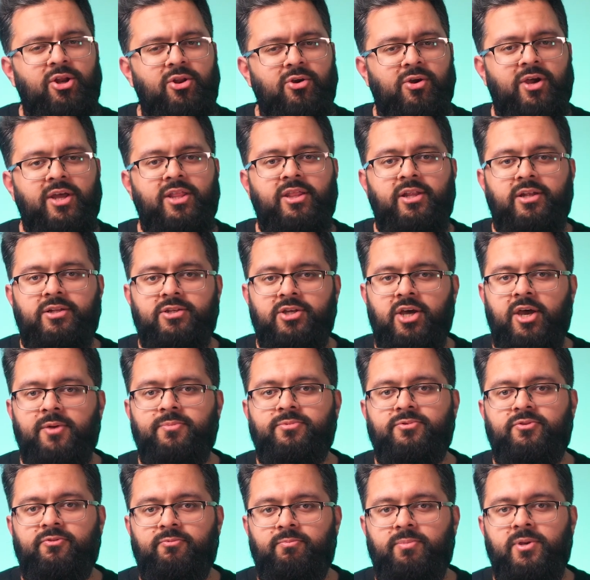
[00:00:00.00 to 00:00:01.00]
look at the
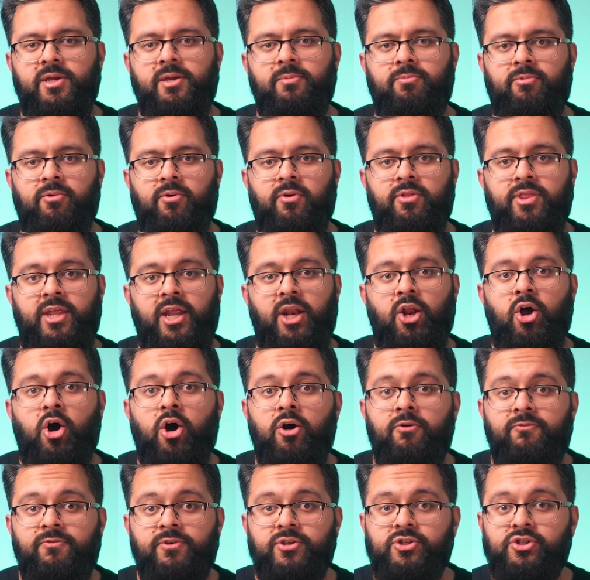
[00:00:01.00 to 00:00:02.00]
types of people that
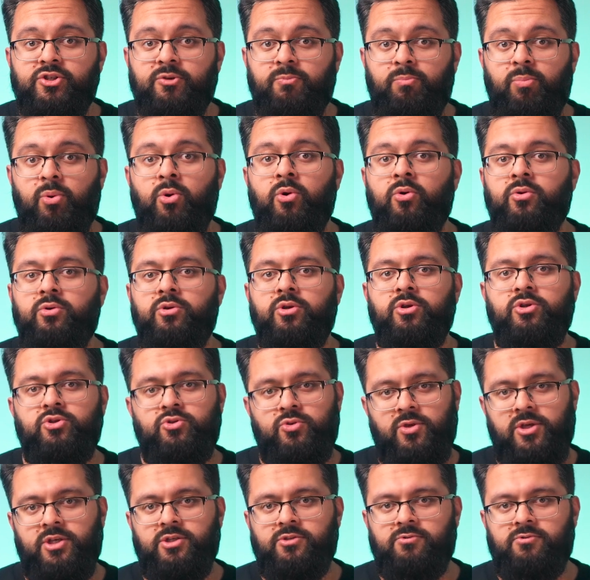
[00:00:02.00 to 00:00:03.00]
offer support to